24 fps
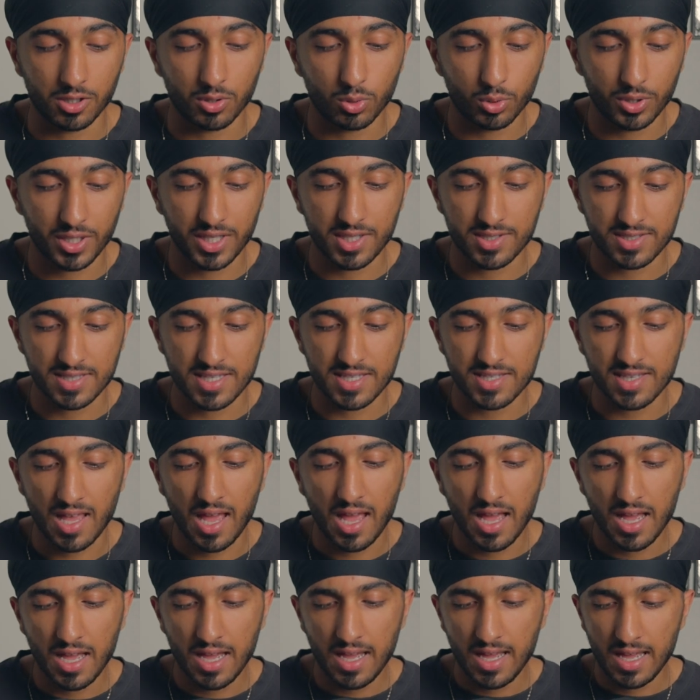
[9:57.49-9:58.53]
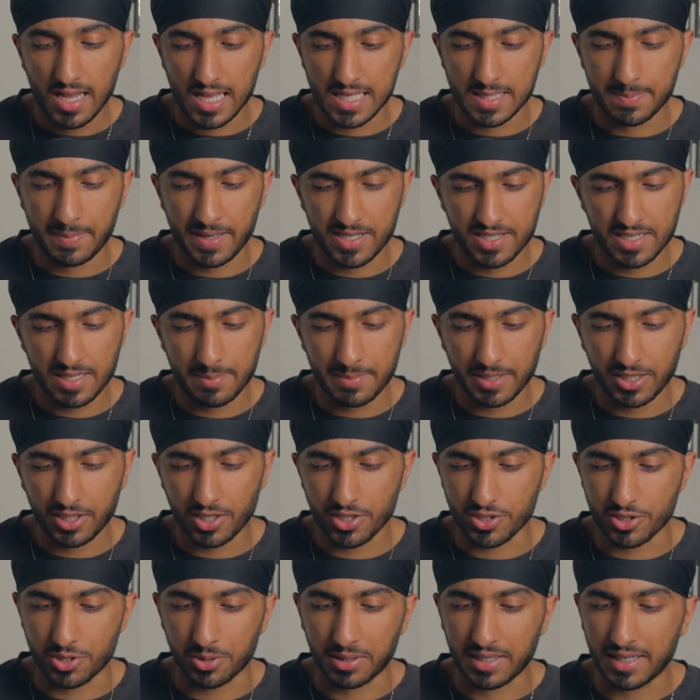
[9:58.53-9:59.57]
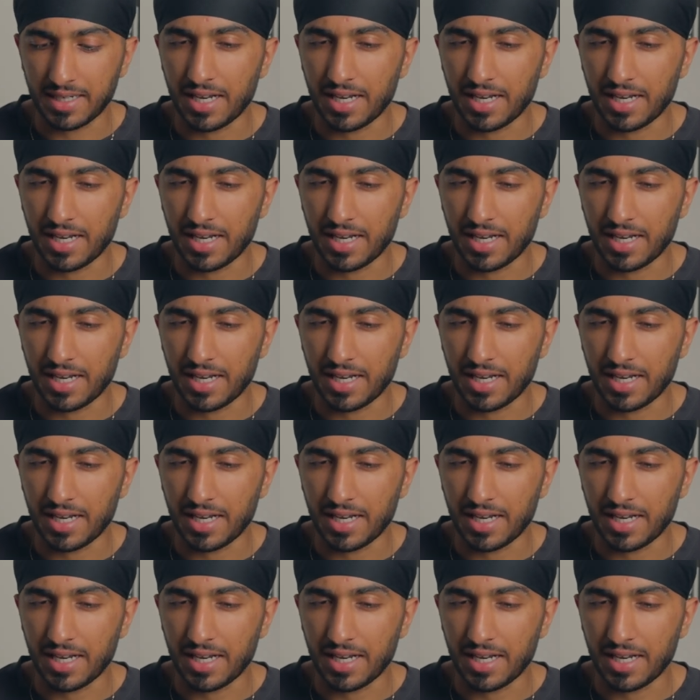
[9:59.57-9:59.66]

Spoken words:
audiences, especially because you can